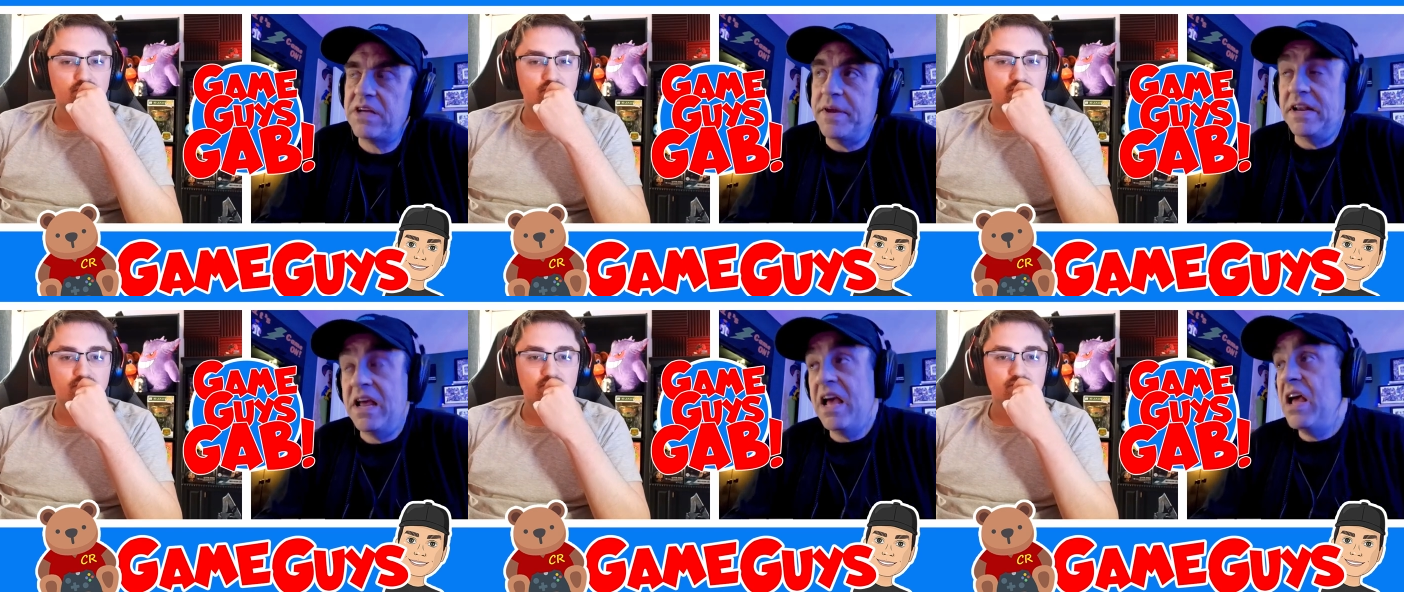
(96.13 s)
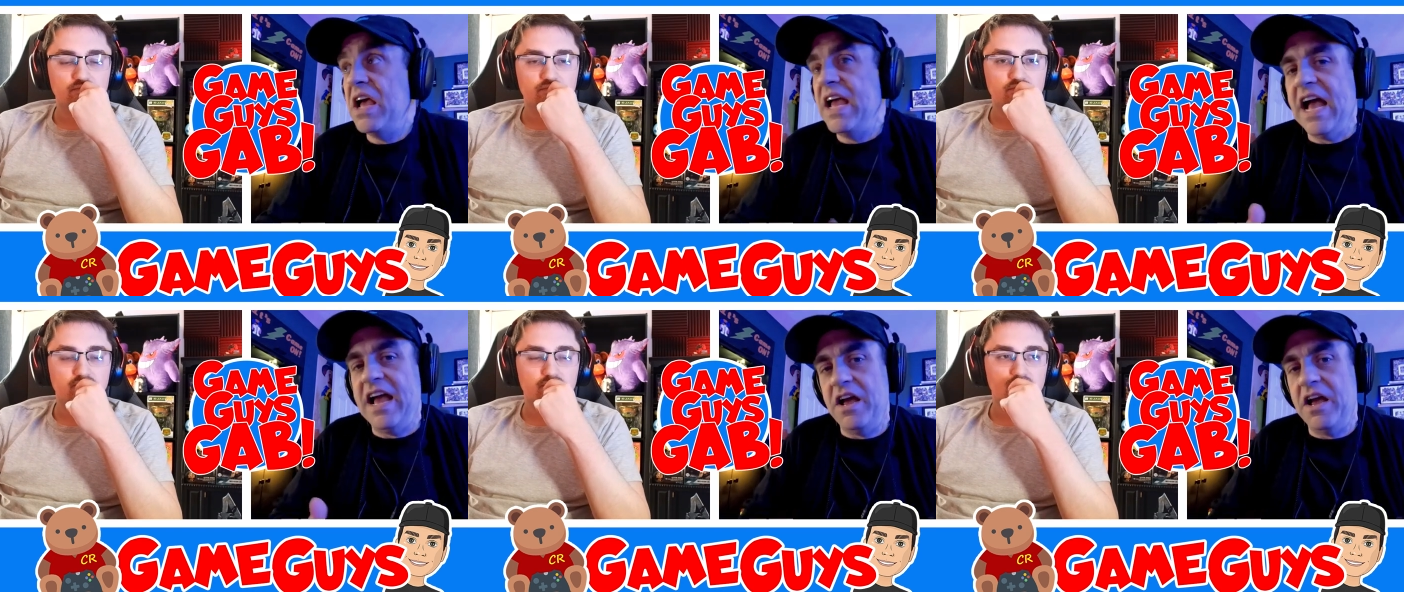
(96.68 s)
Speaker 1: I mean,
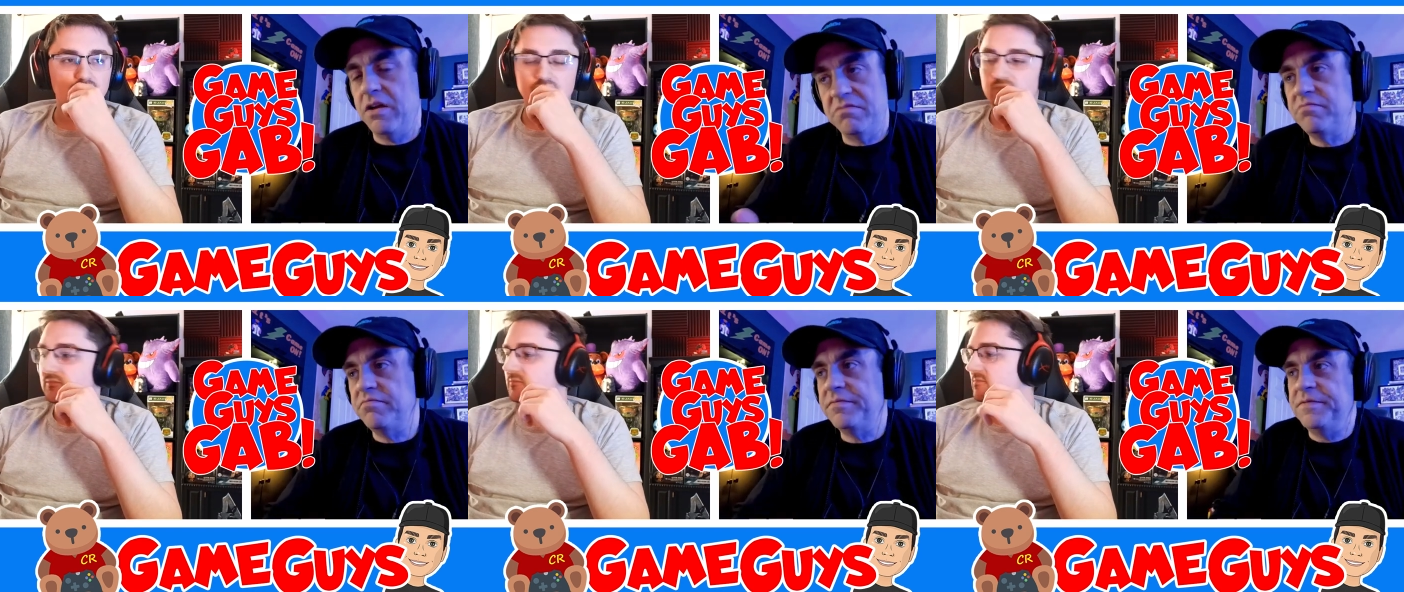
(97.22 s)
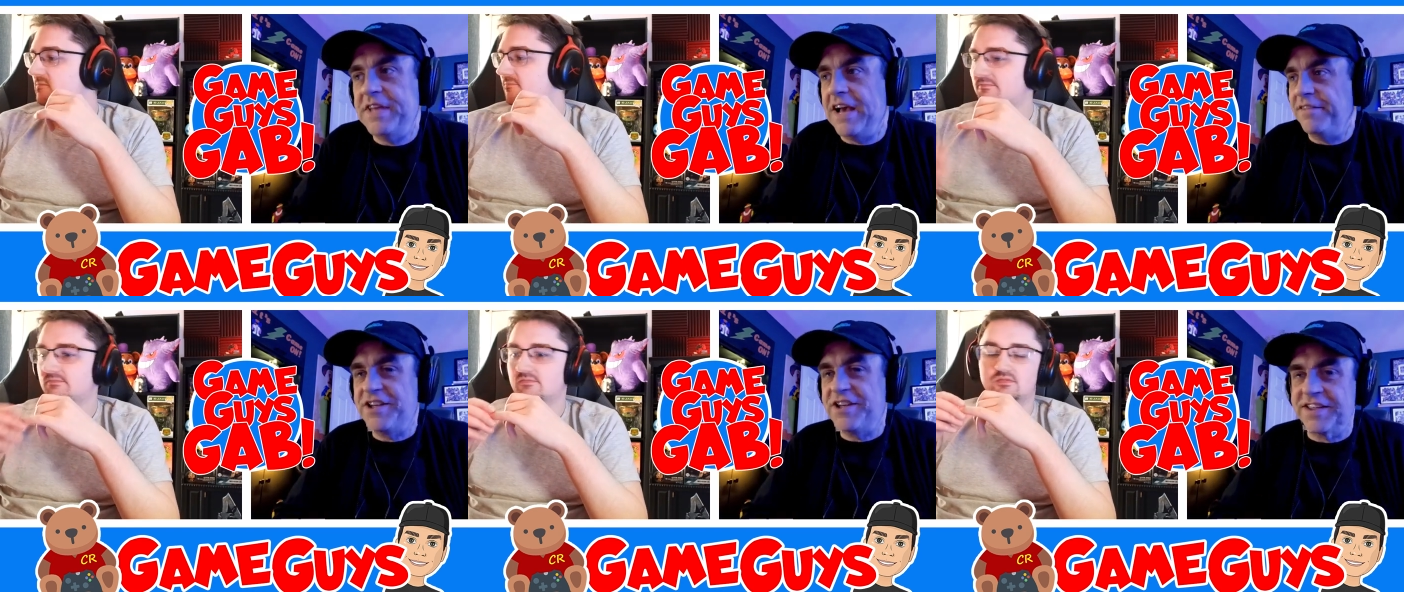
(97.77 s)
at, that
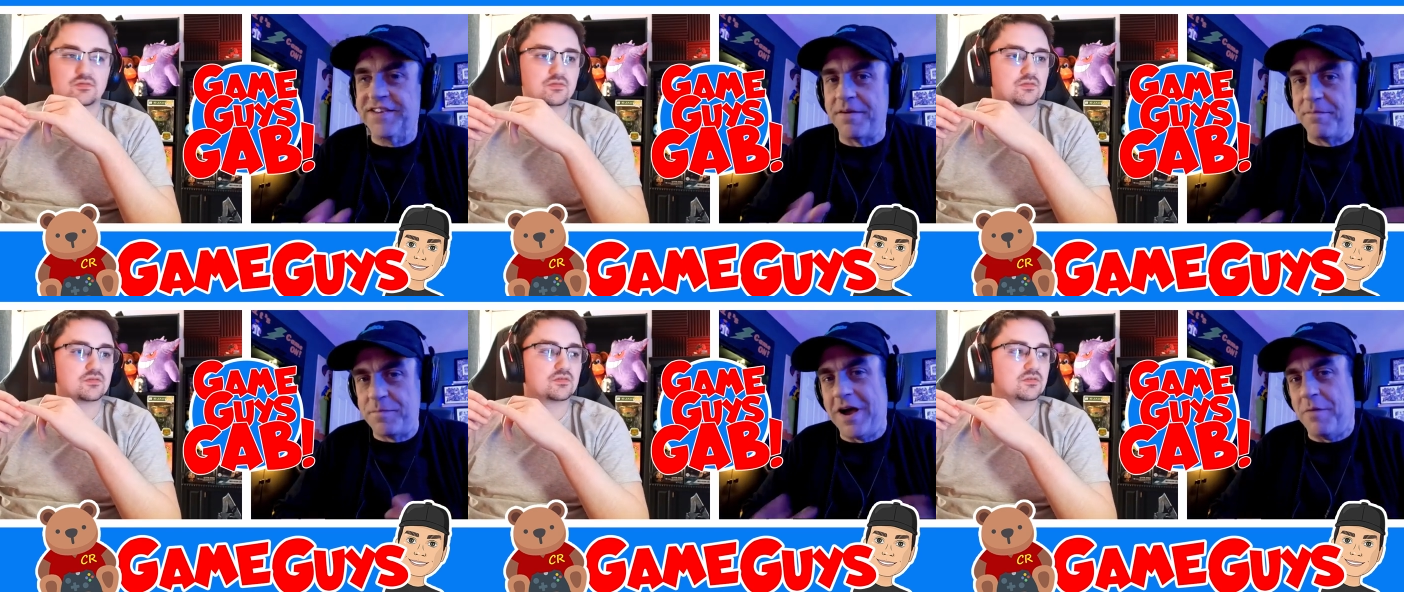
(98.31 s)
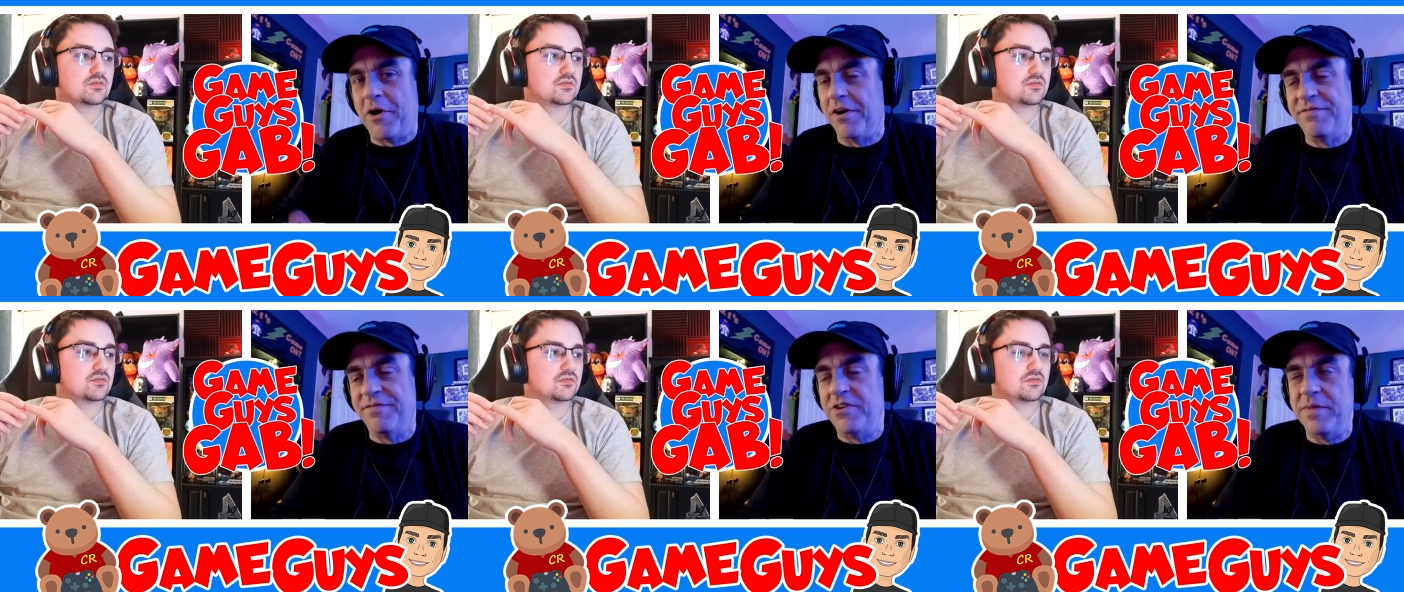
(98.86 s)
that's just a, a
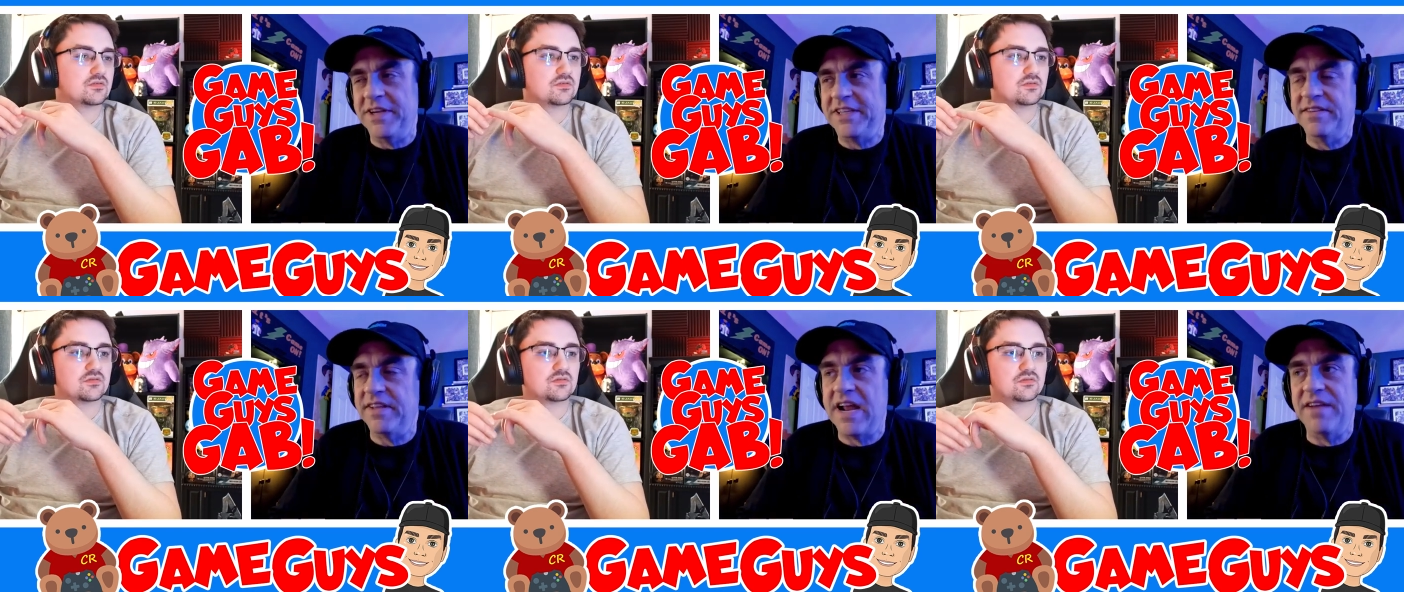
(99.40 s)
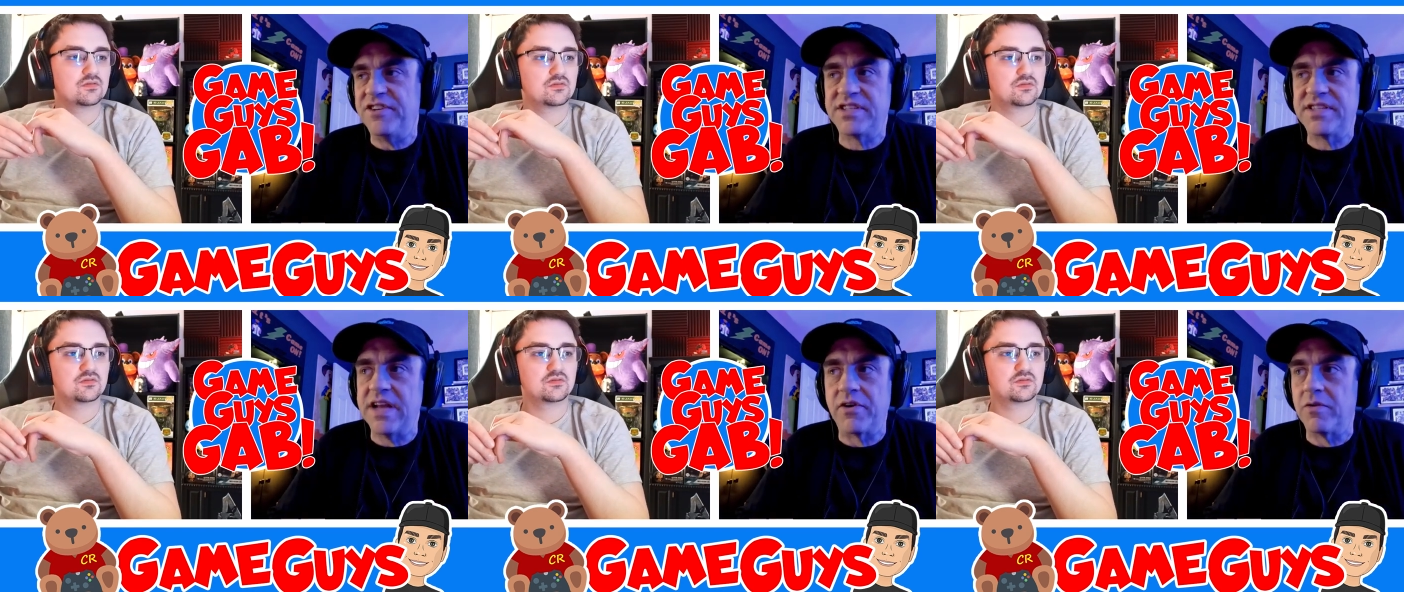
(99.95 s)
part of filmmaking that I've
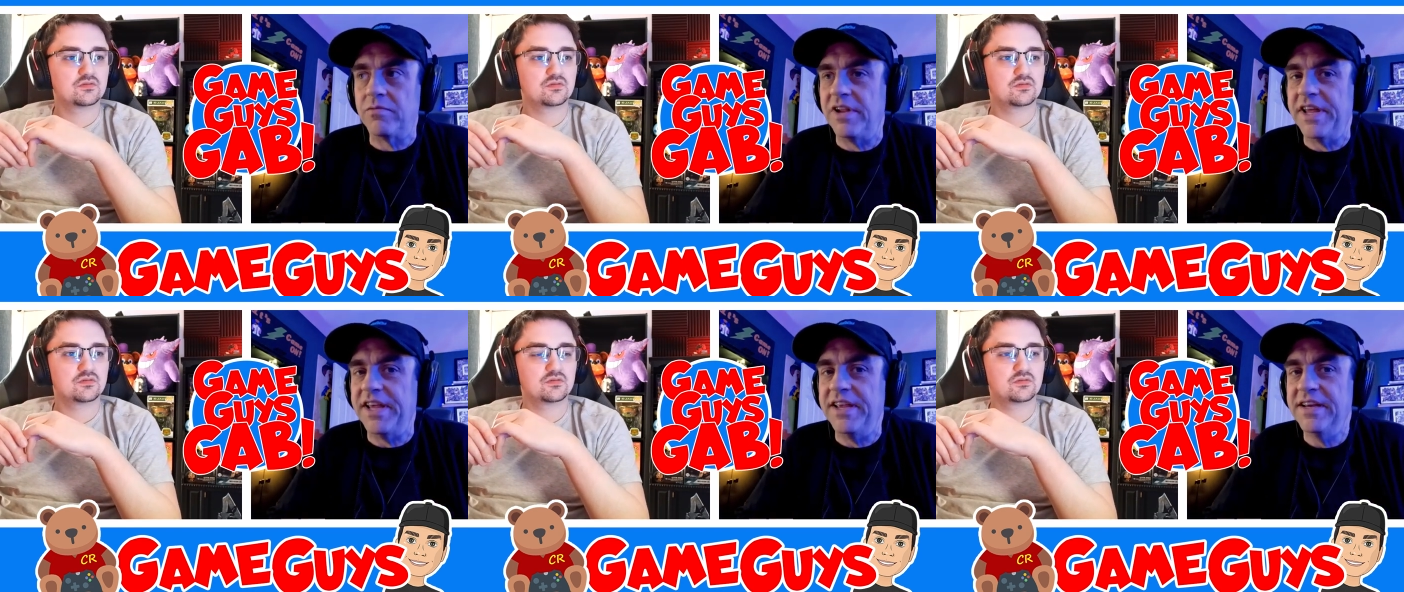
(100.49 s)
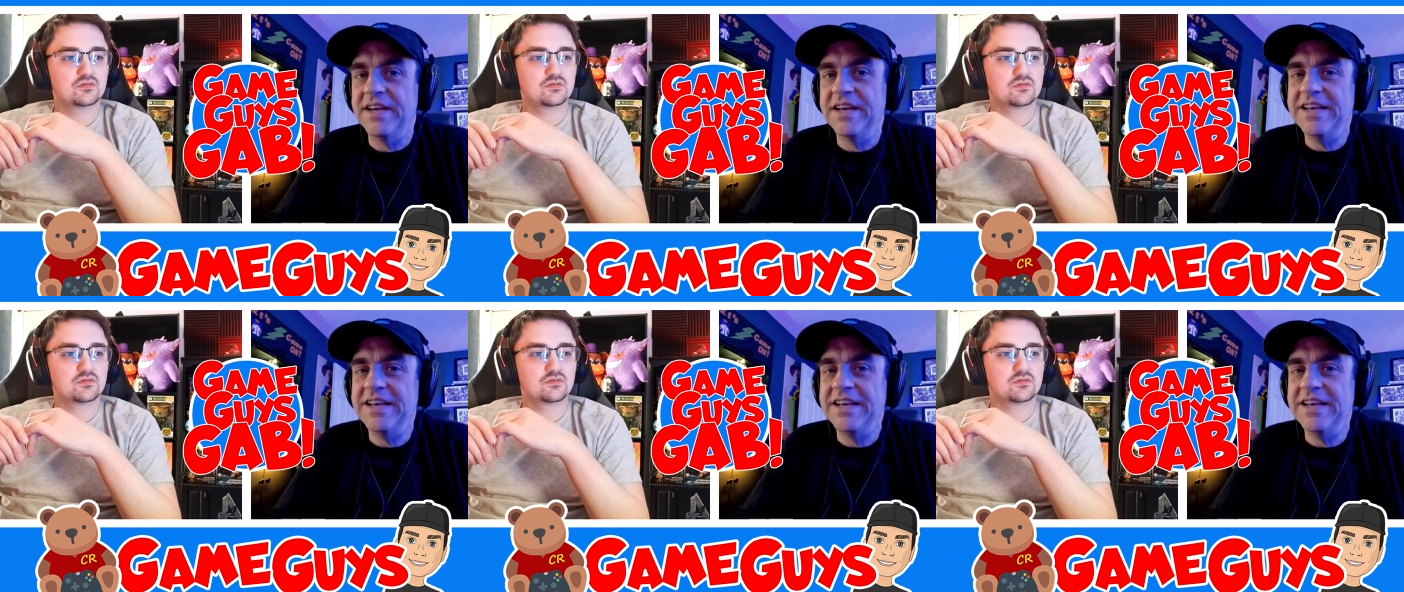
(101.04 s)
just never really